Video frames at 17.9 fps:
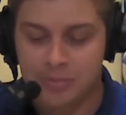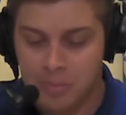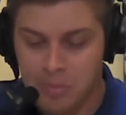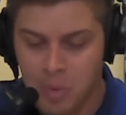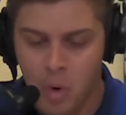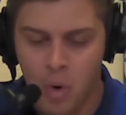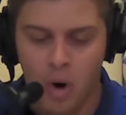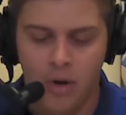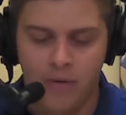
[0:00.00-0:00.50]

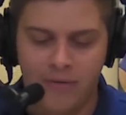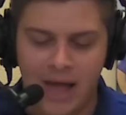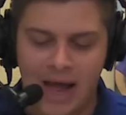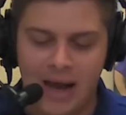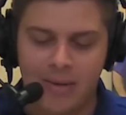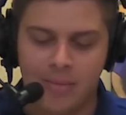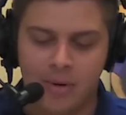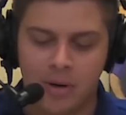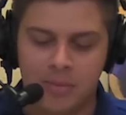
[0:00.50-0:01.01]
More on
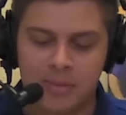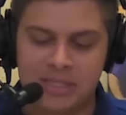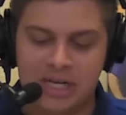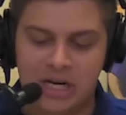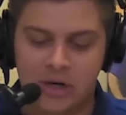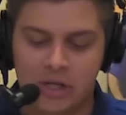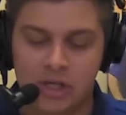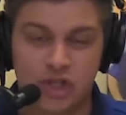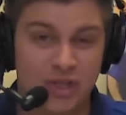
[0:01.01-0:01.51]
that
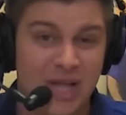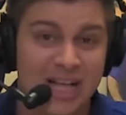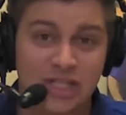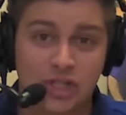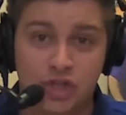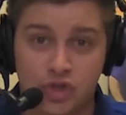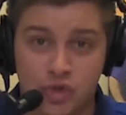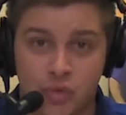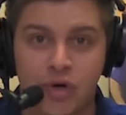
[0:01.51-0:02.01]
momentarily. So
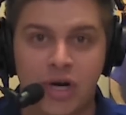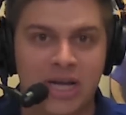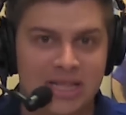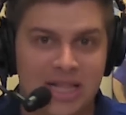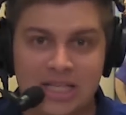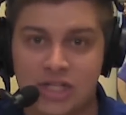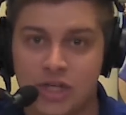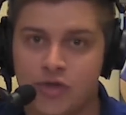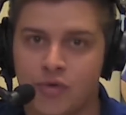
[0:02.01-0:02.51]
that's 3, and
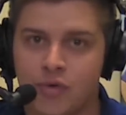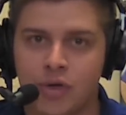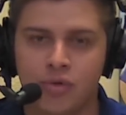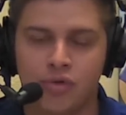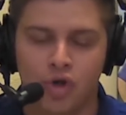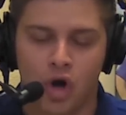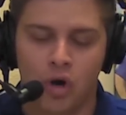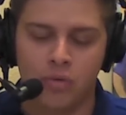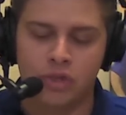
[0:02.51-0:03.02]
that's the 3 you
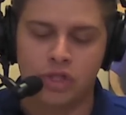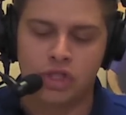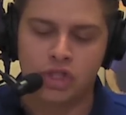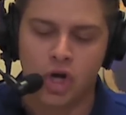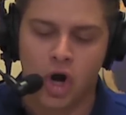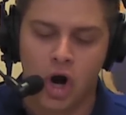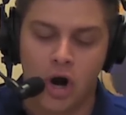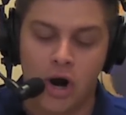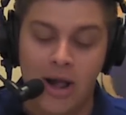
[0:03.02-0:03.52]
thought would
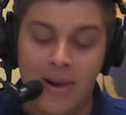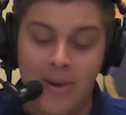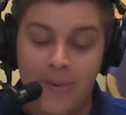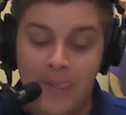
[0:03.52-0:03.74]
start.